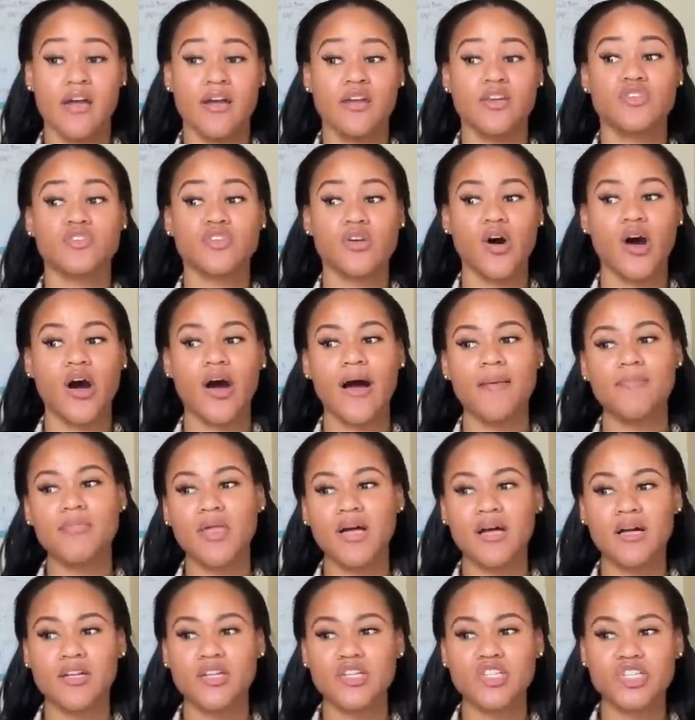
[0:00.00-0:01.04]
So I'm
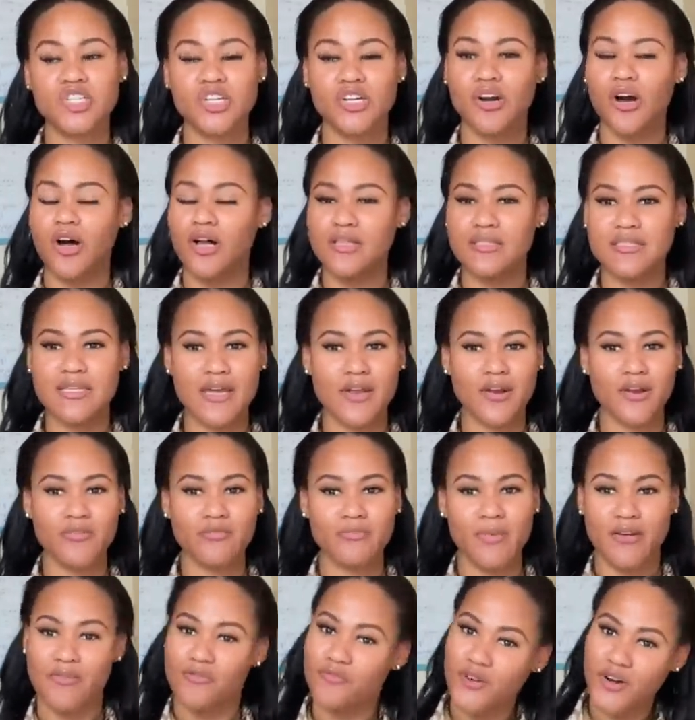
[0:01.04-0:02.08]
not gonna share all 10 of
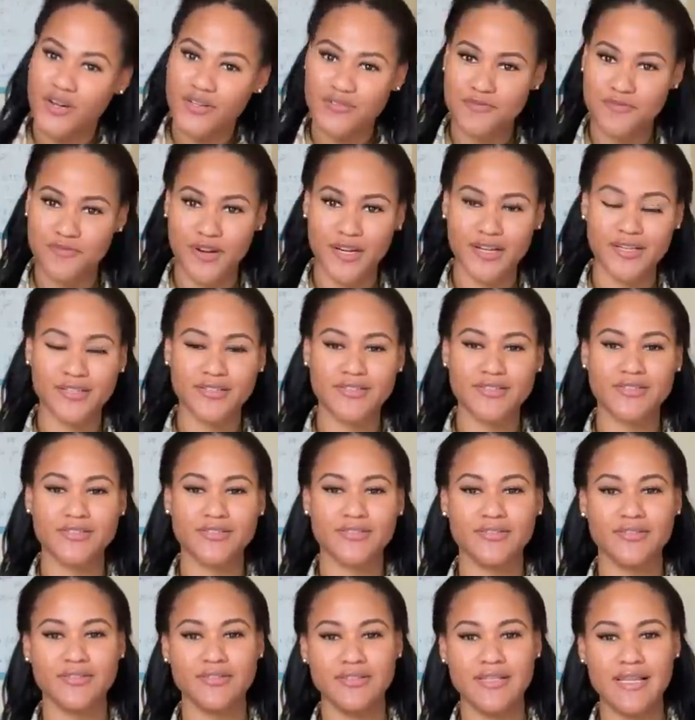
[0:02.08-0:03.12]
my first friend's
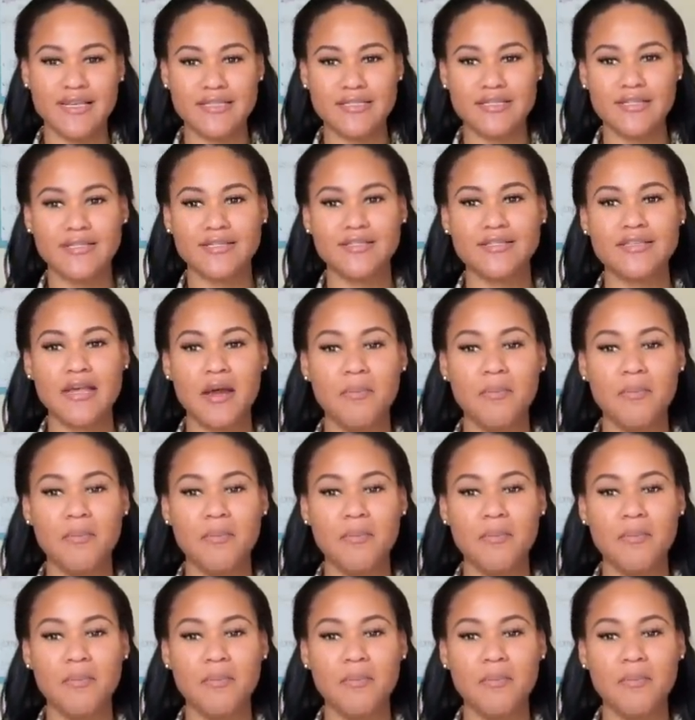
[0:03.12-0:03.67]
lessons.